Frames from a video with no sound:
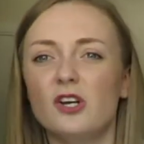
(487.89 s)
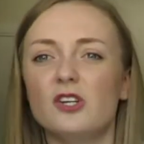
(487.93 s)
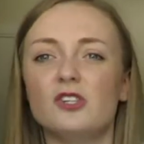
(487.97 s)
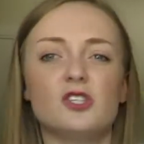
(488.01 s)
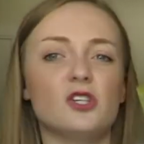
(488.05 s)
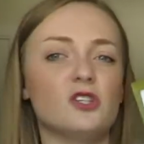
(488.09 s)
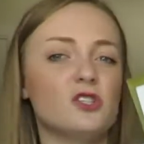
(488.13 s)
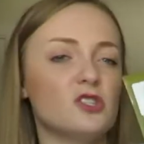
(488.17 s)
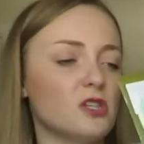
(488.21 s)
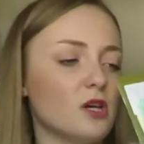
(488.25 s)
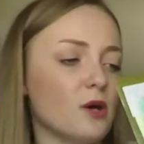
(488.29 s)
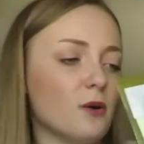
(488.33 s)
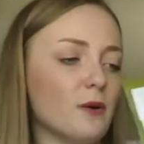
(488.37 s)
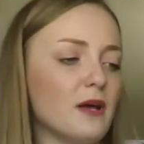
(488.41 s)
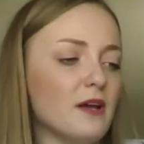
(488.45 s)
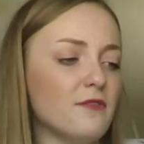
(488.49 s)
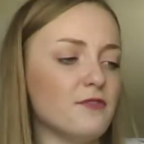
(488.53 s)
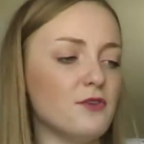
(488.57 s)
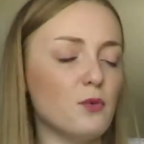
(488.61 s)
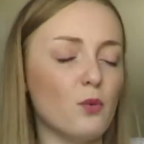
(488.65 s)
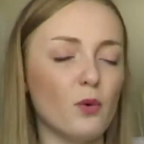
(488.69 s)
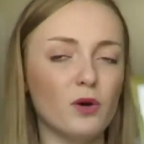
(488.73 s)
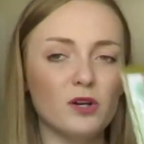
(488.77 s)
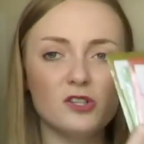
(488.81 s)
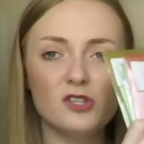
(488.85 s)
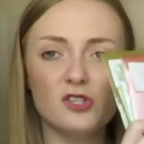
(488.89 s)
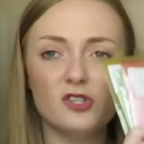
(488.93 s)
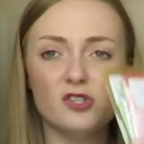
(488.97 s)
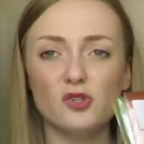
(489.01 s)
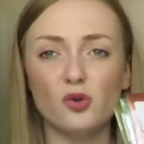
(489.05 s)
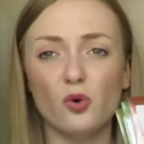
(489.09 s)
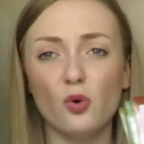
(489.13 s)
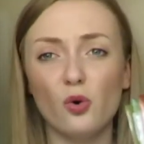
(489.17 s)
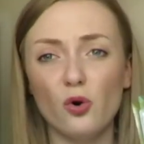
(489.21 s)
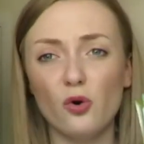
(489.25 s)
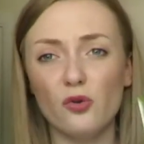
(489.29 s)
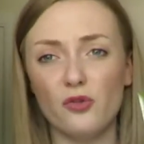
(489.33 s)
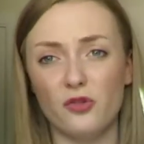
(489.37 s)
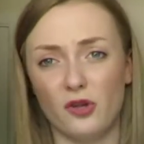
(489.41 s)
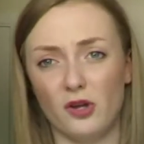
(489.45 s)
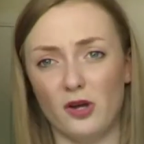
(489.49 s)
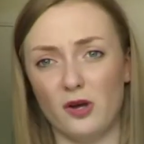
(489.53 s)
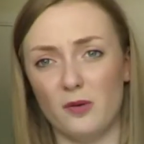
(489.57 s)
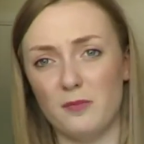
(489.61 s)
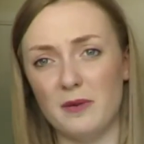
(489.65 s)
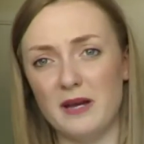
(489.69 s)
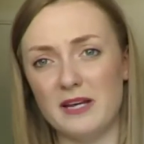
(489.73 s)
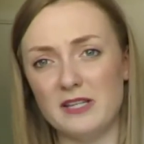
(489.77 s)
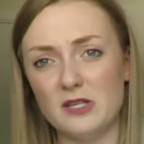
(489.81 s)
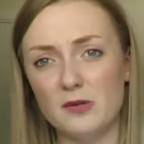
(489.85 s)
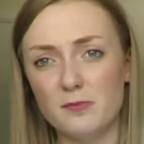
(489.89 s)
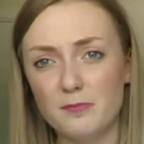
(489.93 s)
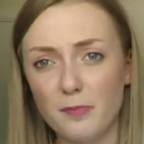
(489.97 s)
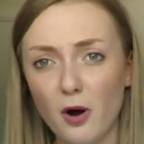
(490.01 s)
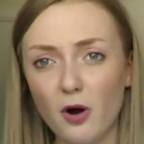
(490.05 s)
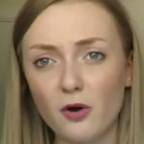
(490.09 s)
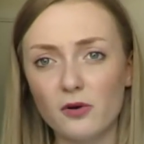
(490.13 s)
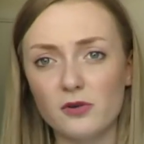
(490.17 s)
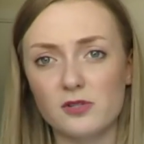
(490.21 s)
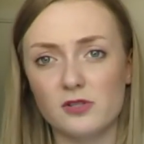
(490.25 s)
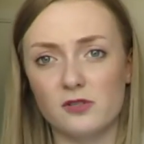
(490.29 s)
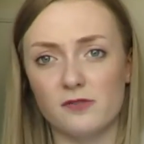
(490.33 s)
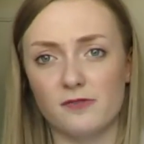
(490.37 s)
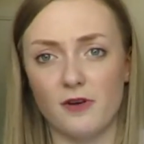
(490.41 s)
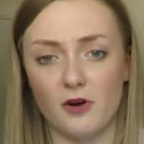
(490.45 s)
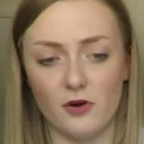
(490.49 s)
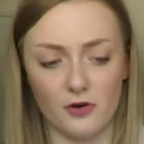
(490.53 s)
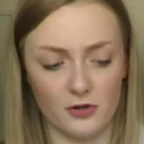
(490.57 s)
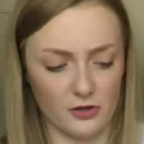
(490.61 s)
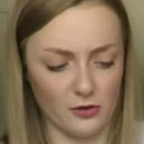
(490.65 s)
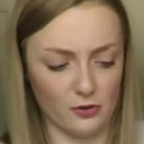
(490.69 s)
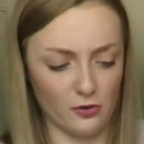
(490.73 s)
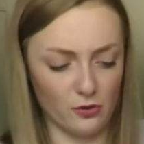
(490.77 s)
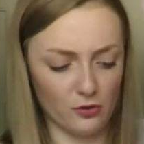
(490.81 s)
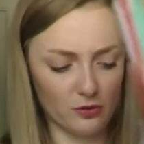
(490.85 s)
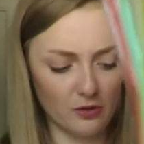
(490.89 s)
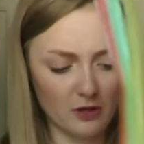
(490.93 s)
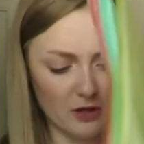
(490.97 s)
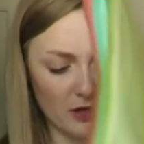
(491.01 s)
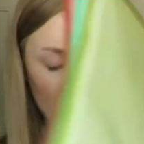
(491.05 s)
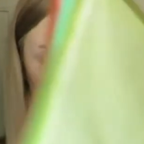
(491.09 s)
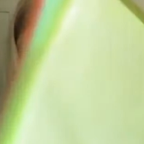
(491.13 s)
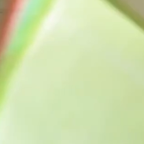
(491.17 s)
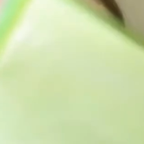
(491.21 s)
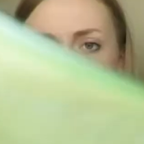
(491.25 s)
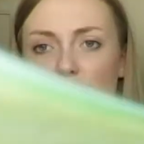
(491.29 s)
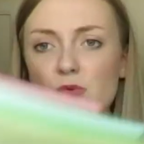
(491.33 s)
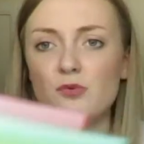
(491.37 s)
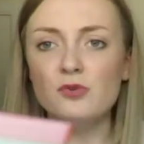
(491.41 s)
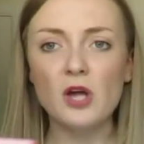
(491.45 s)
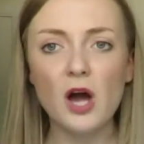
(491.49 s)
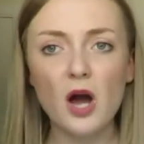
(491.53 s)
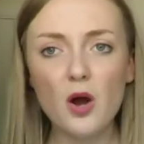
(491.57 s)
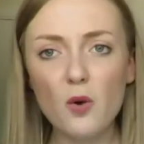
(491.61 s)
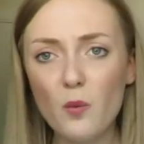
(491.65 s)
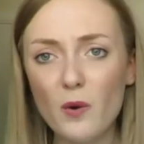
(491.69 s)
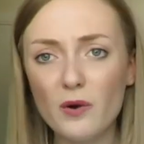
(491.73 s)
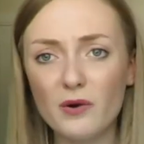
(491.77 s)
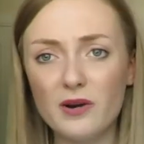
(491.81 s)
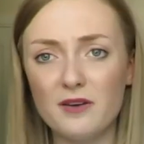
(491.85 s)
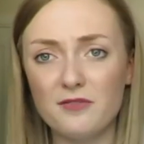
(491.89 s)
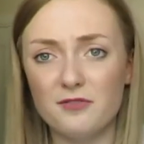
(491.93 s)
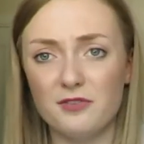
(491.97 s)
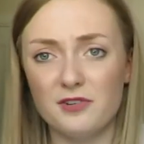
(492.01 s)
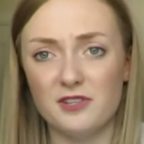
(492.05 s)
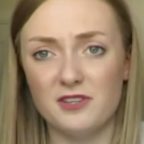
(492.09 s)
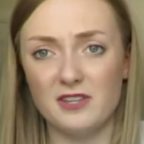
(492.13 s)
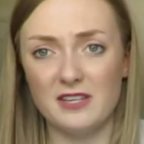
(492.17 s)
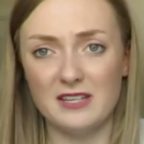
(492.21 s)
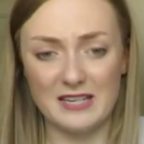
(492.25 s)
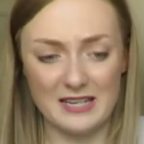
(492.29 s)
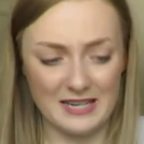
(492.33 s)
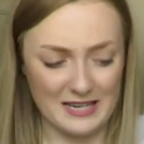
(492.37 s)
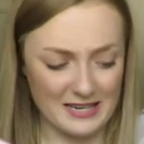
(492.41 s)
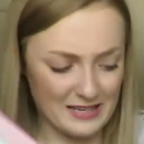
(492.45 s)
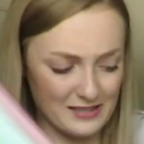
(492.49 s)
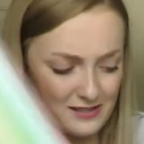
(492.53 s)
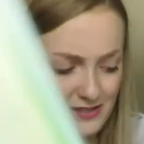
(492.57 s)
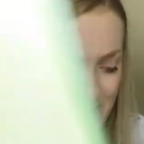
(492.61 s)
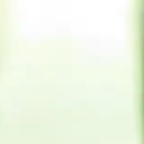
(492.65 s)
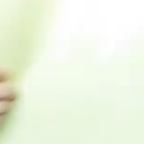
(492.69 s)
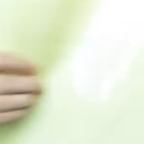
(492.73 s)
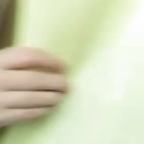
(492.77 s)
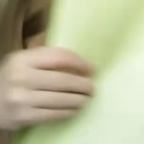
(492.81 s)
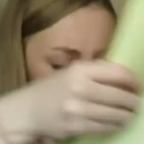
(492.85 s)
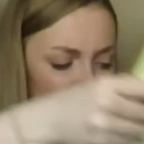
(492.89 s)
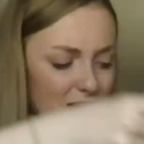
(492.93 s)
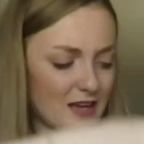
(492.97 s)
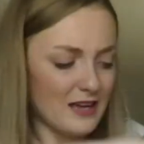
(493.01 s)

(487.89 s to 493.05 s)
Just so if you want to store them in your box file, you know where everything is.